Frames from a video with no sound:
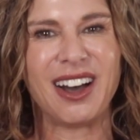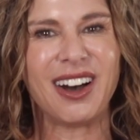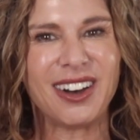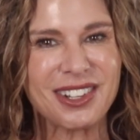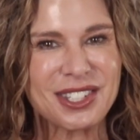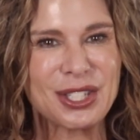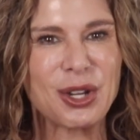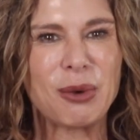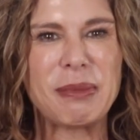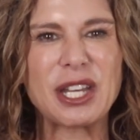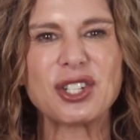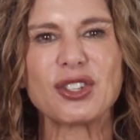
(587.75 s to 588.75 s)
Also,
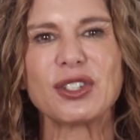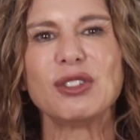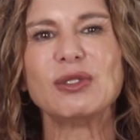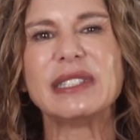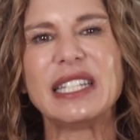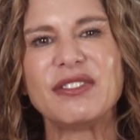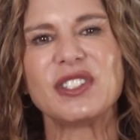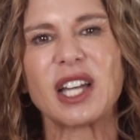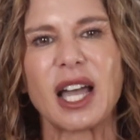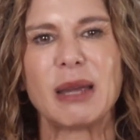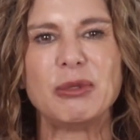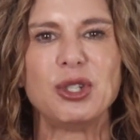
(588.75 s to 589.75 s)
make sure you leave
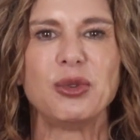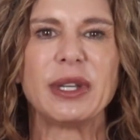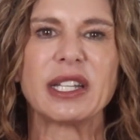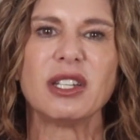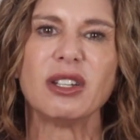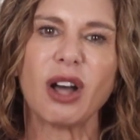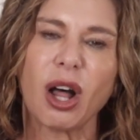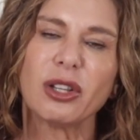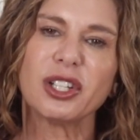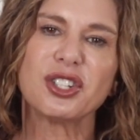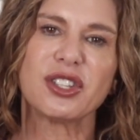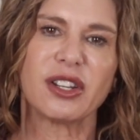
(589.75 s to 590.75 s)
time to
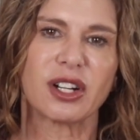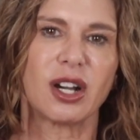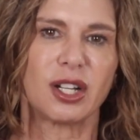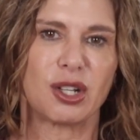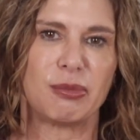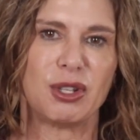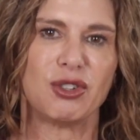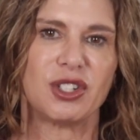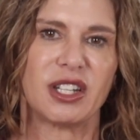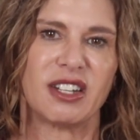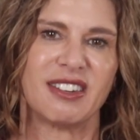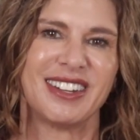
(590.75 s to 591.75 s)
acknowledge their
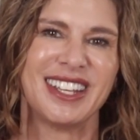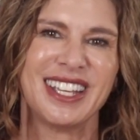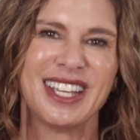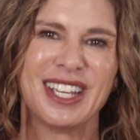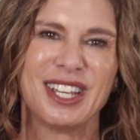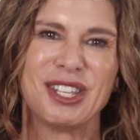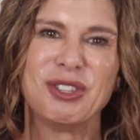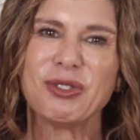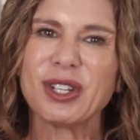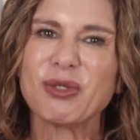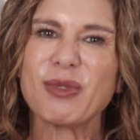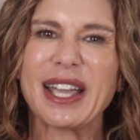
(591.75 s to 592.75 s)
contribution. You
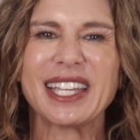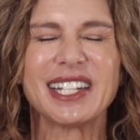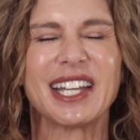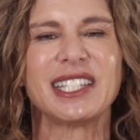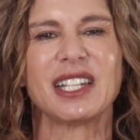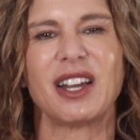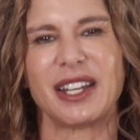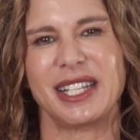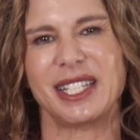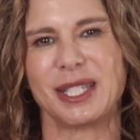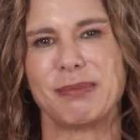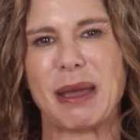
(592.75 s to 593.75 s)
can recognize an
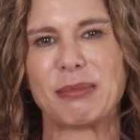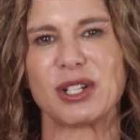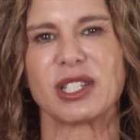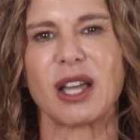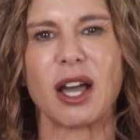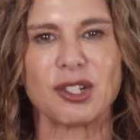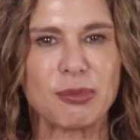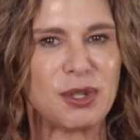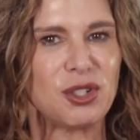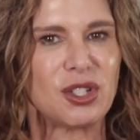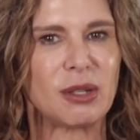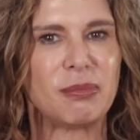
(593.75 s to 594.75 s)
audience member's
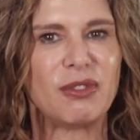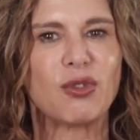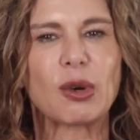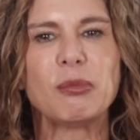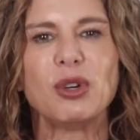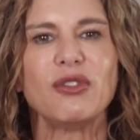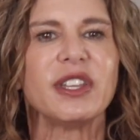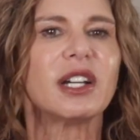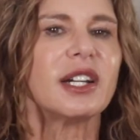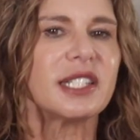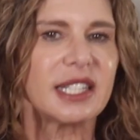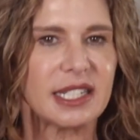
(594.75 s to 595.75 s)
contribution before moving
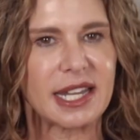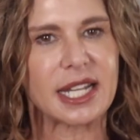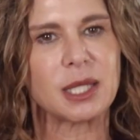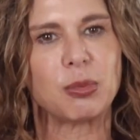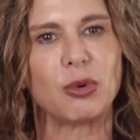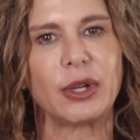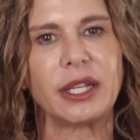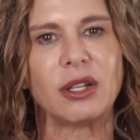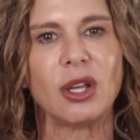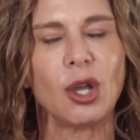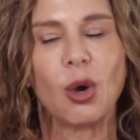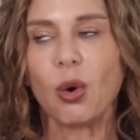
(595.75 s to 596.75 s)
on to the next point,
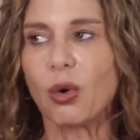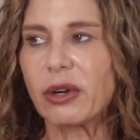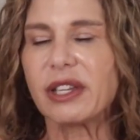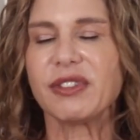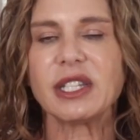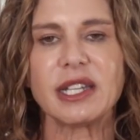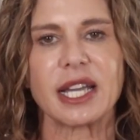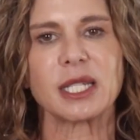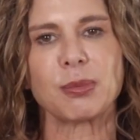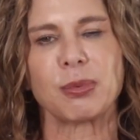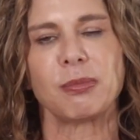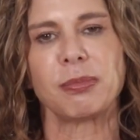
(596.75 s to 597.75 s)
or even the
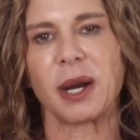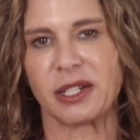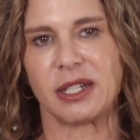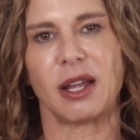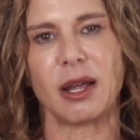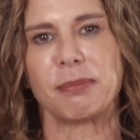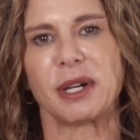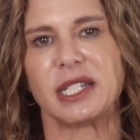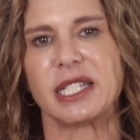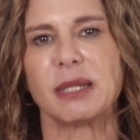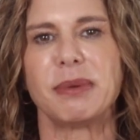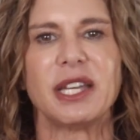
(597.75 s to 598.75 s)
next
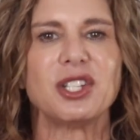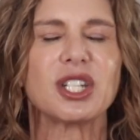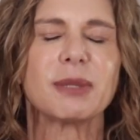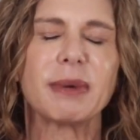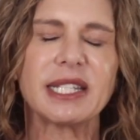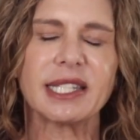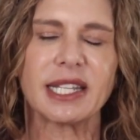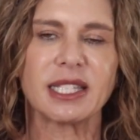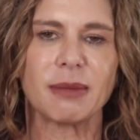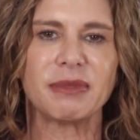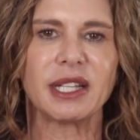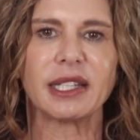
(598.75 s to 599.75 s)
participant just by saying
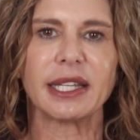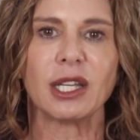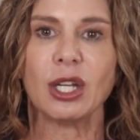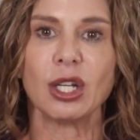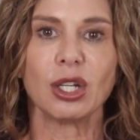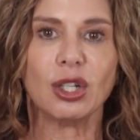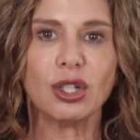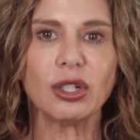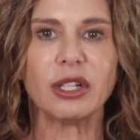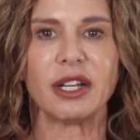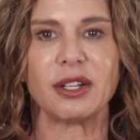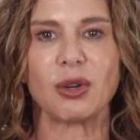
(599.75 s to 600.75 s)
something like
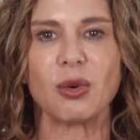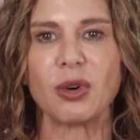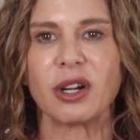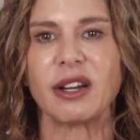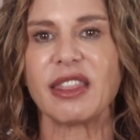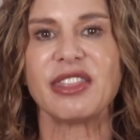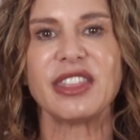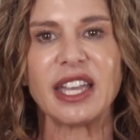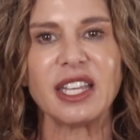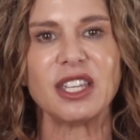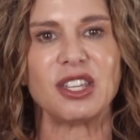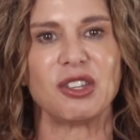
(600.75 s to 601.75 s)
good or
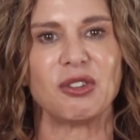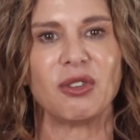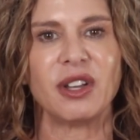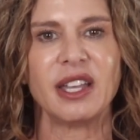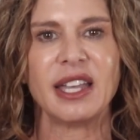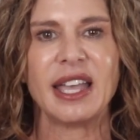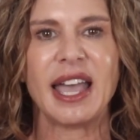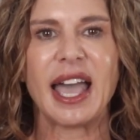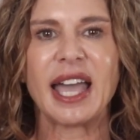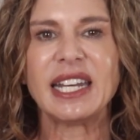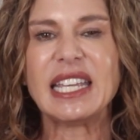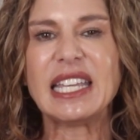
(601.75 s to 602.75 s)
thank you.
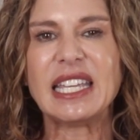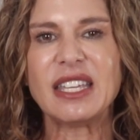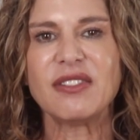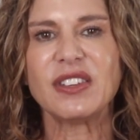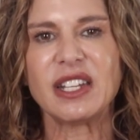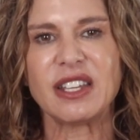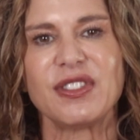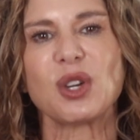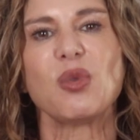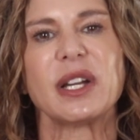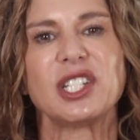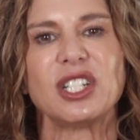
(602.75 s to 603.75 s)
And even the
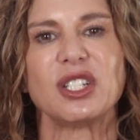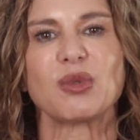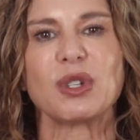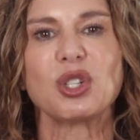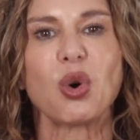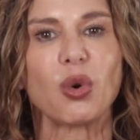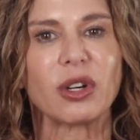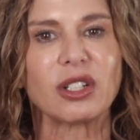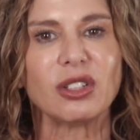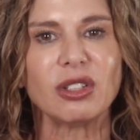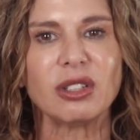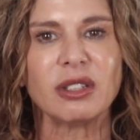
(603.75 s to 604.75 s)
question is
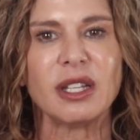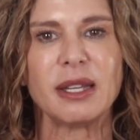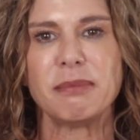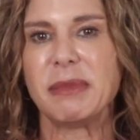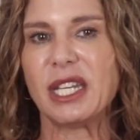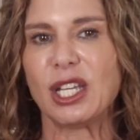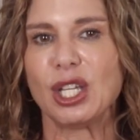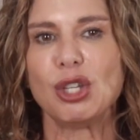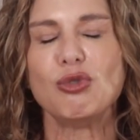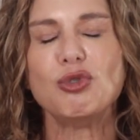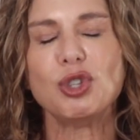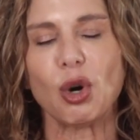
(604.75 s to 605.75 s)
rhetorical, meaning
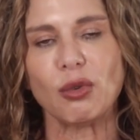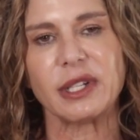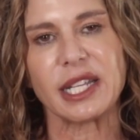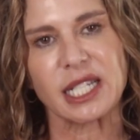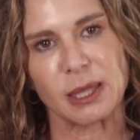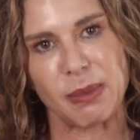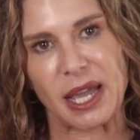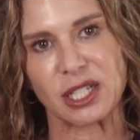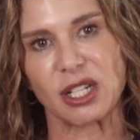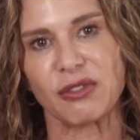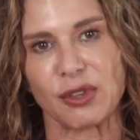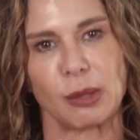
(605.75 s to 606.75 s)
you don't
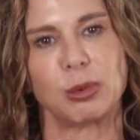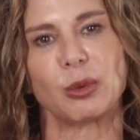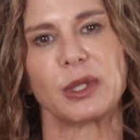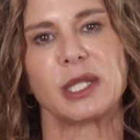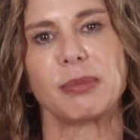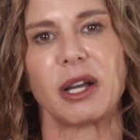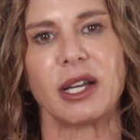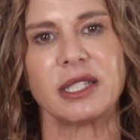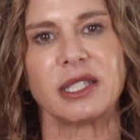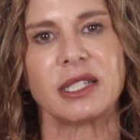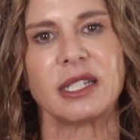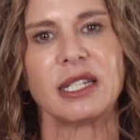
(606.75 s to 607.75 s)
expect a verbal
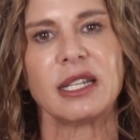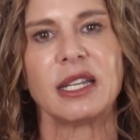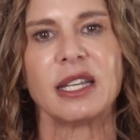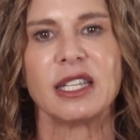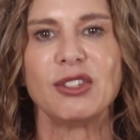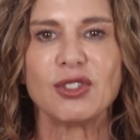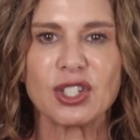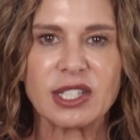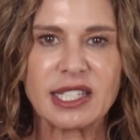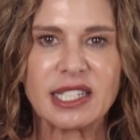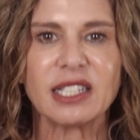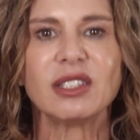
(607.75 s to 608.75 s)
response, you should
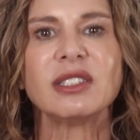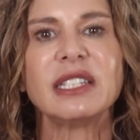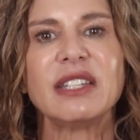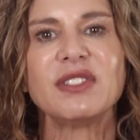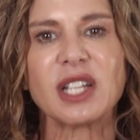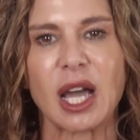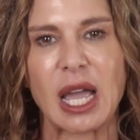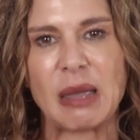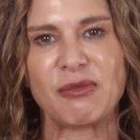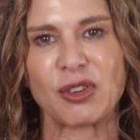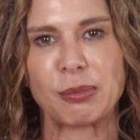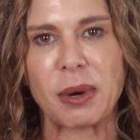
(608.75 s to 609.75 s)
still leave time
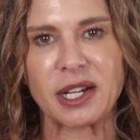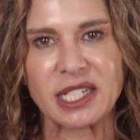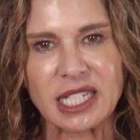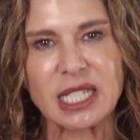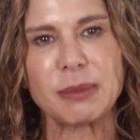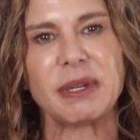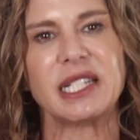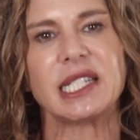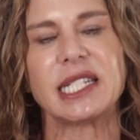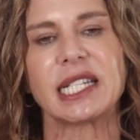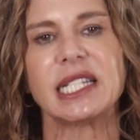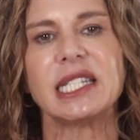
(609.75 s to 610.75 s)
for participants
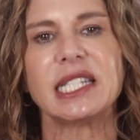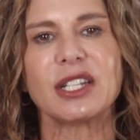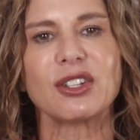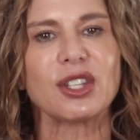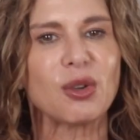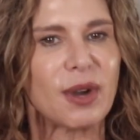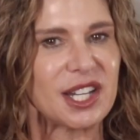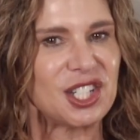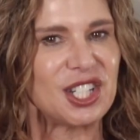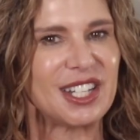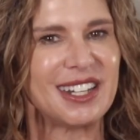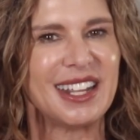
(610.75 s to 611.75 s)
to consider the
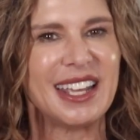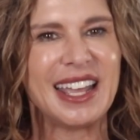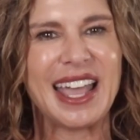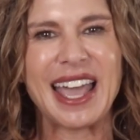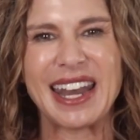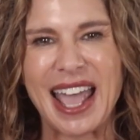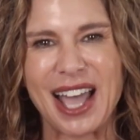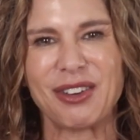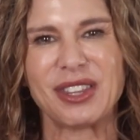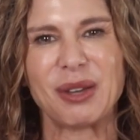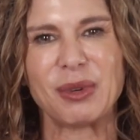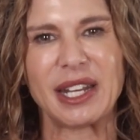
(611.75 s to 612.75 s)
question and how
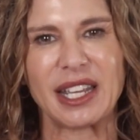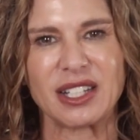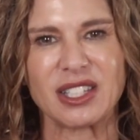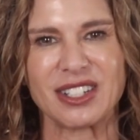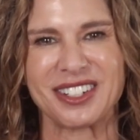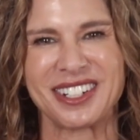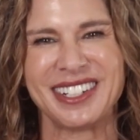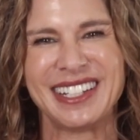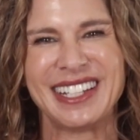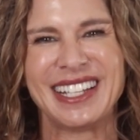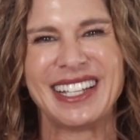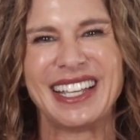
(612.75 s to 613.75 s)
they would answer.
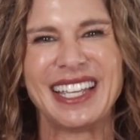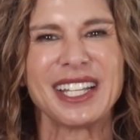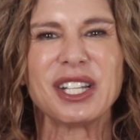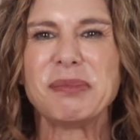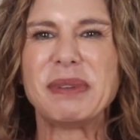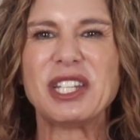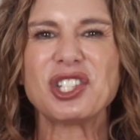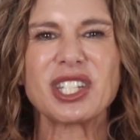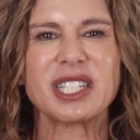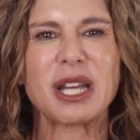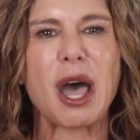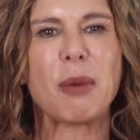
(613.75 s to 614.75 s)
It could be
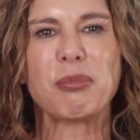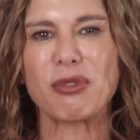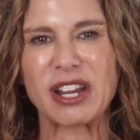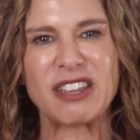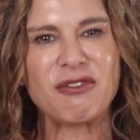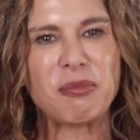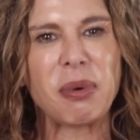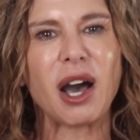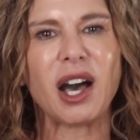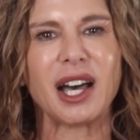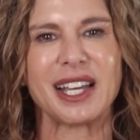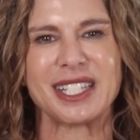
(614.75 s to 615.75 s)
just a brief
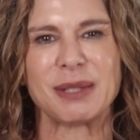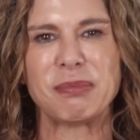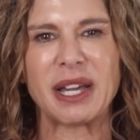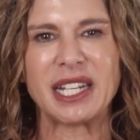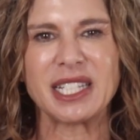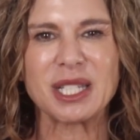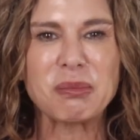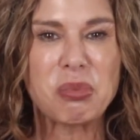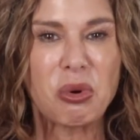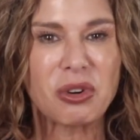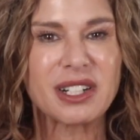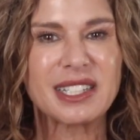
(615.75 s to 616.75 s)
pause, but it's
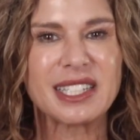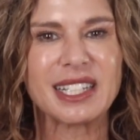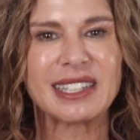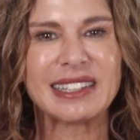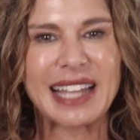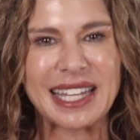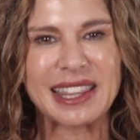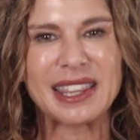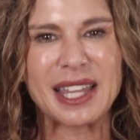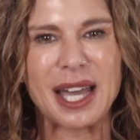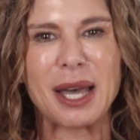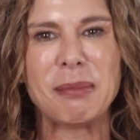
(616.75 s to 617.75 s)
important to let
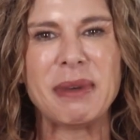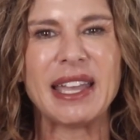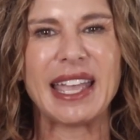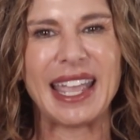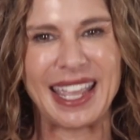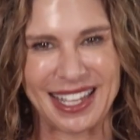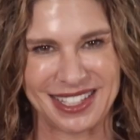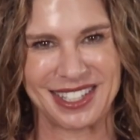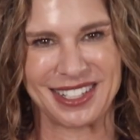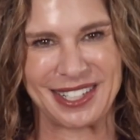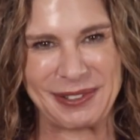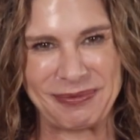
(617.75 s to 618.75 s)
them
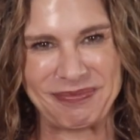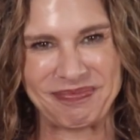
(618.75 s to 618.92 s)
answer.